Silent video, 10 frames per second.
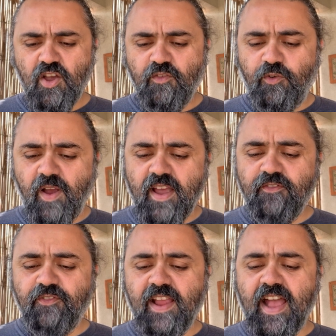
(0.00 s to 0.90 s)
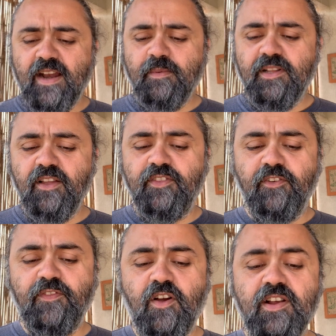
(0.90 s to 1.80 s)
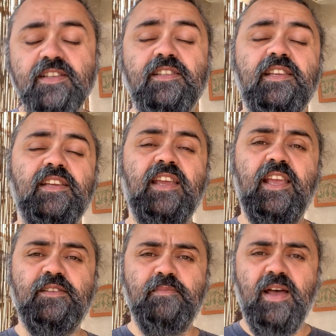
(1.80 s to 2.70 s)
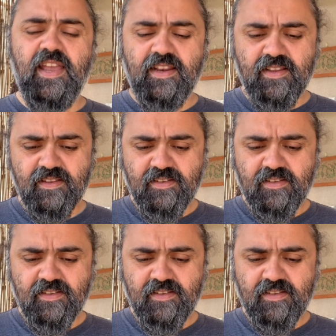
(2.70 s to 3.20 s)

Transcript: for every animal of the forest is mine,